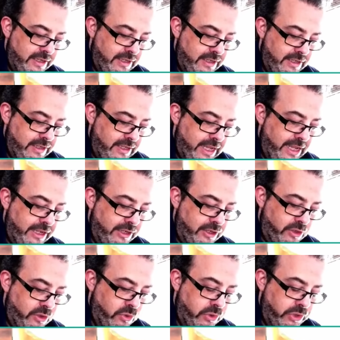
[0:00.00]
That is
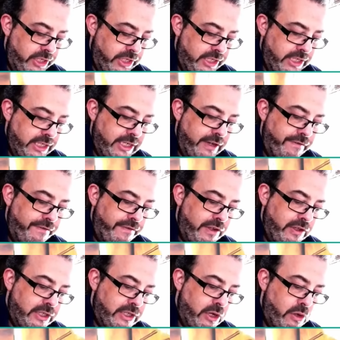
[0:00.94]
gorgeous, isn't it? It feels
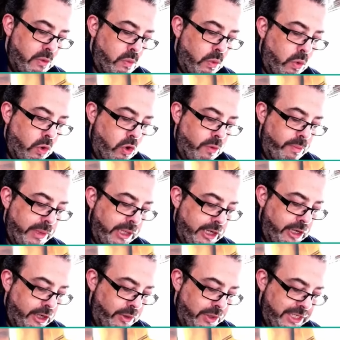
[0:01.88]
so warm and
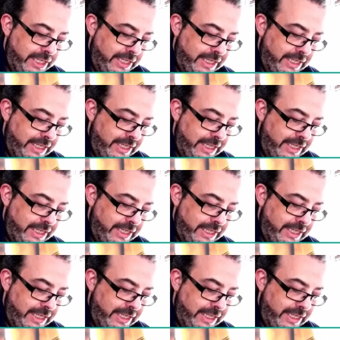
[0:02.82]
cosy.